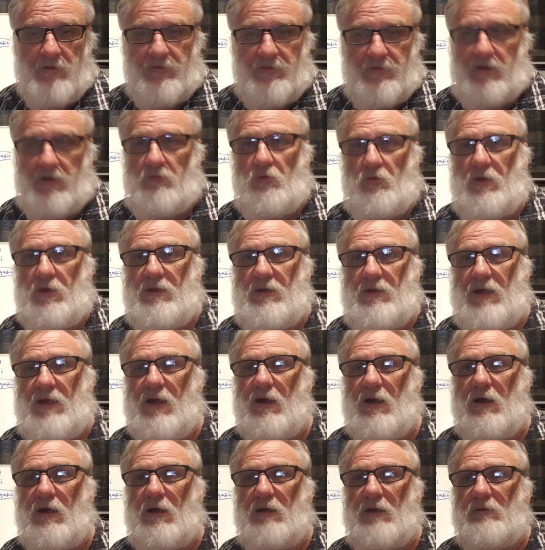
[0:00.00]
then
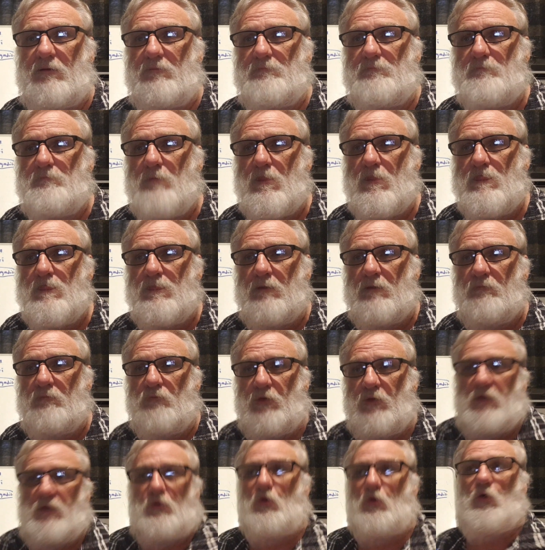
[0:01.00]

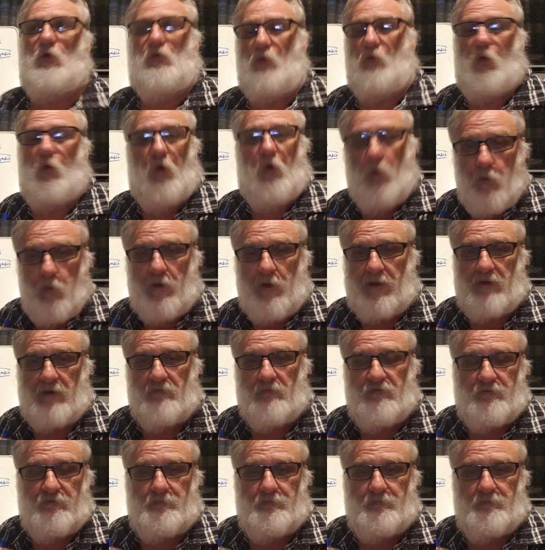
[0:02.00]
all we can